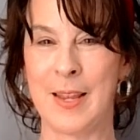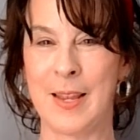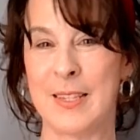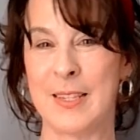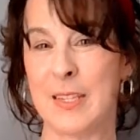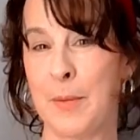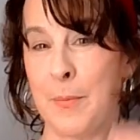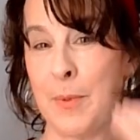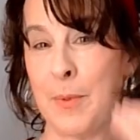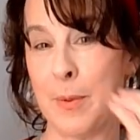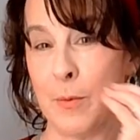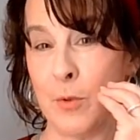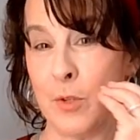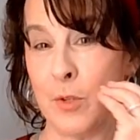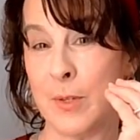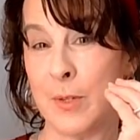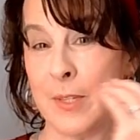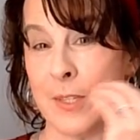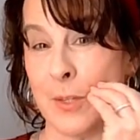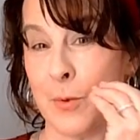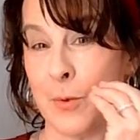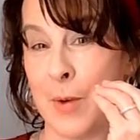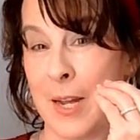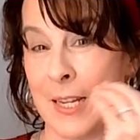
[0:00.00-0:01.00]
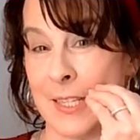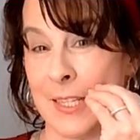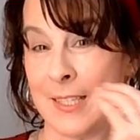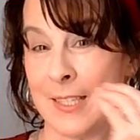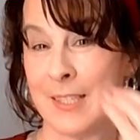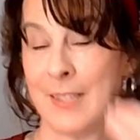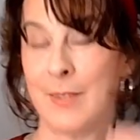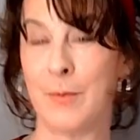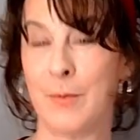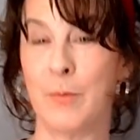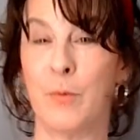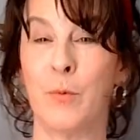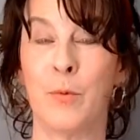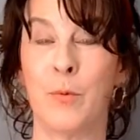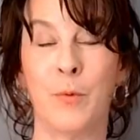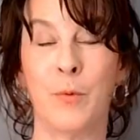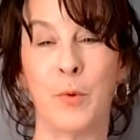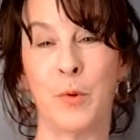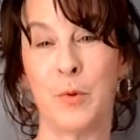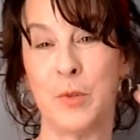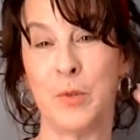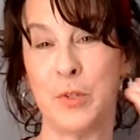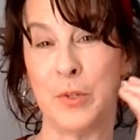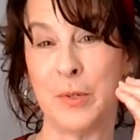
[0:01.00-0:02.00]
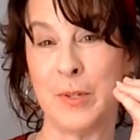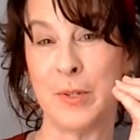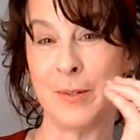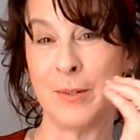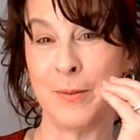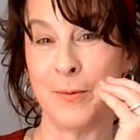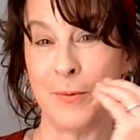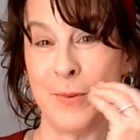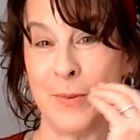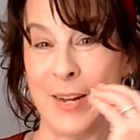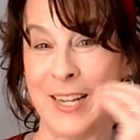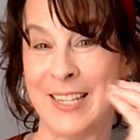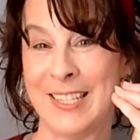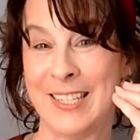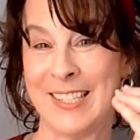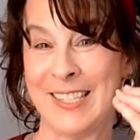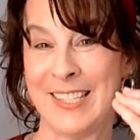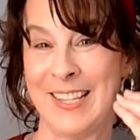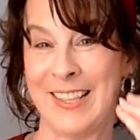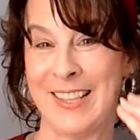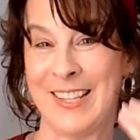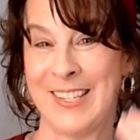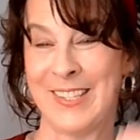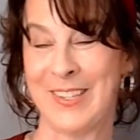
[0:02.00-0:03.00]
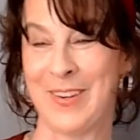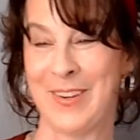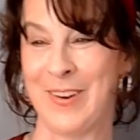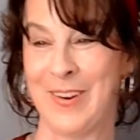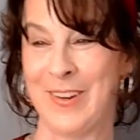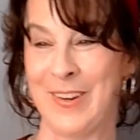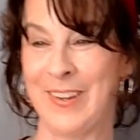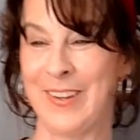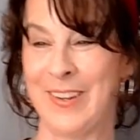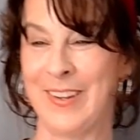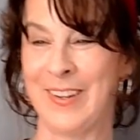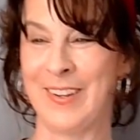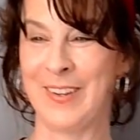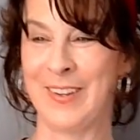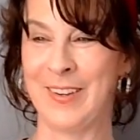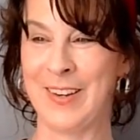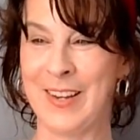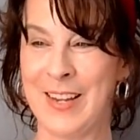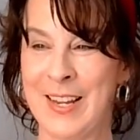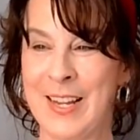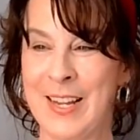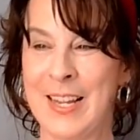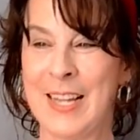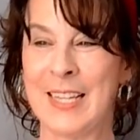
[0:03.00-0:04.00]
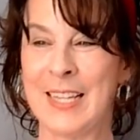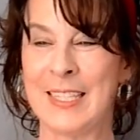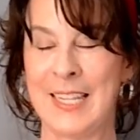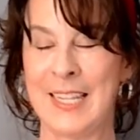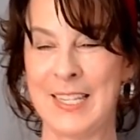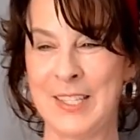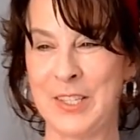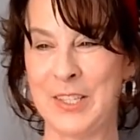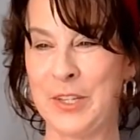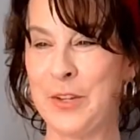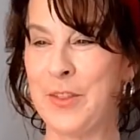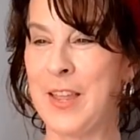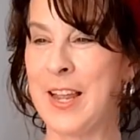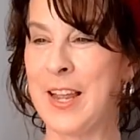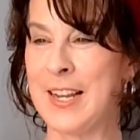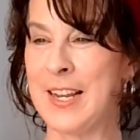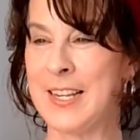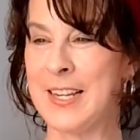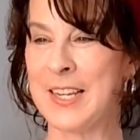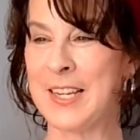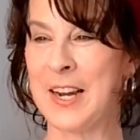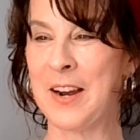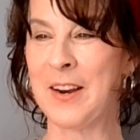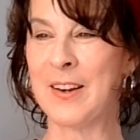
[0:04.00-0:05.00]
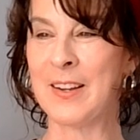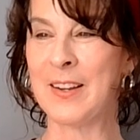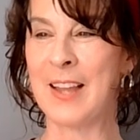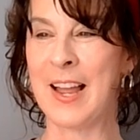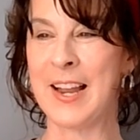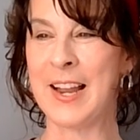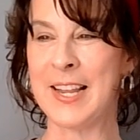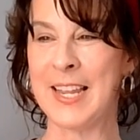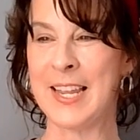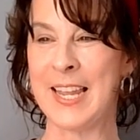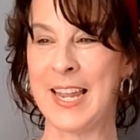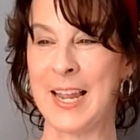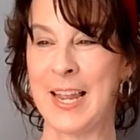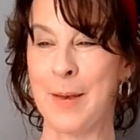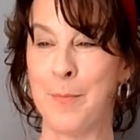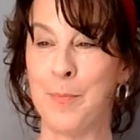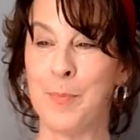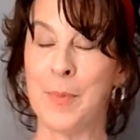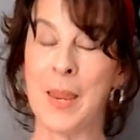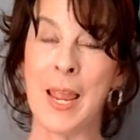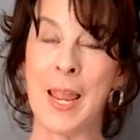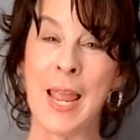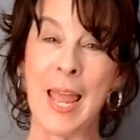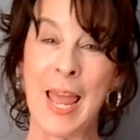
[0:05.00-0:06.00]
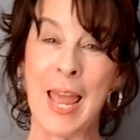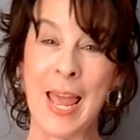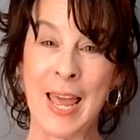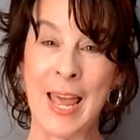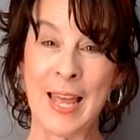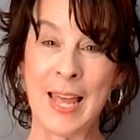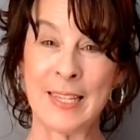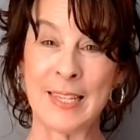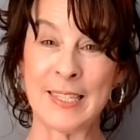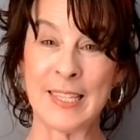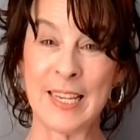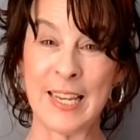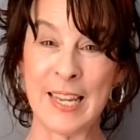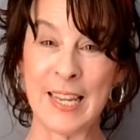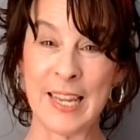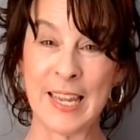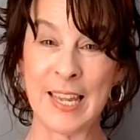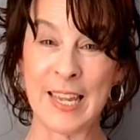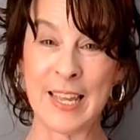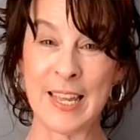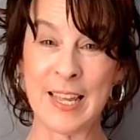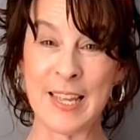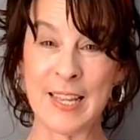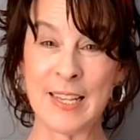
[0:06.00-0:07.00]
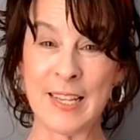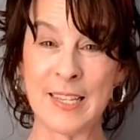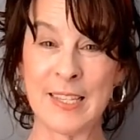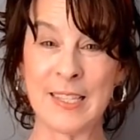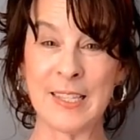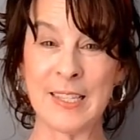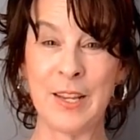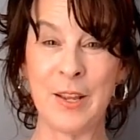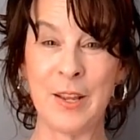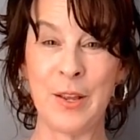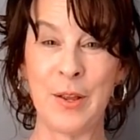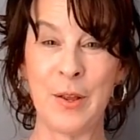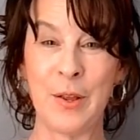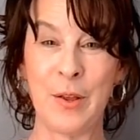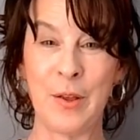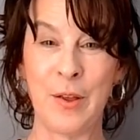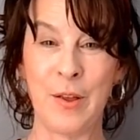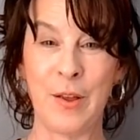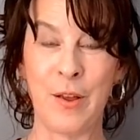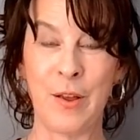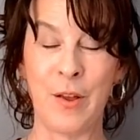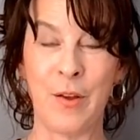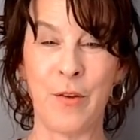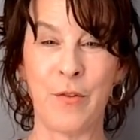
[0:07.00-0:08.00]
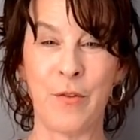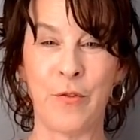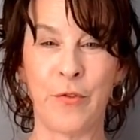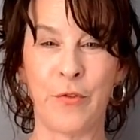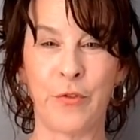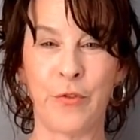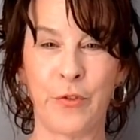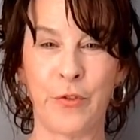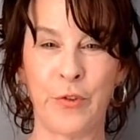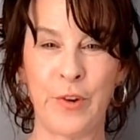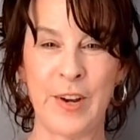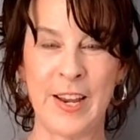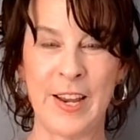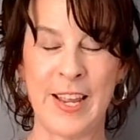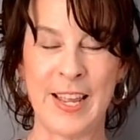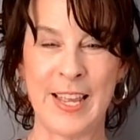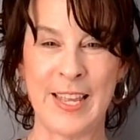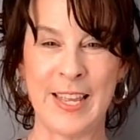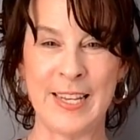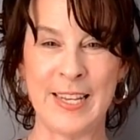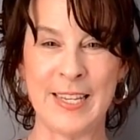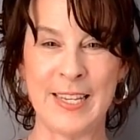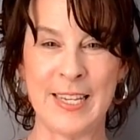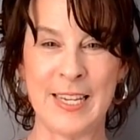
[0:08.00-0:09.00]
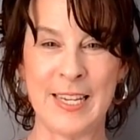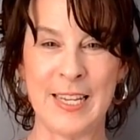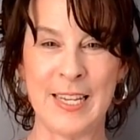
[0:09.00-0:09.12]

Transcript: Some people do it twice. We're going to do it once in the song. Let's do that entire line again. As his friend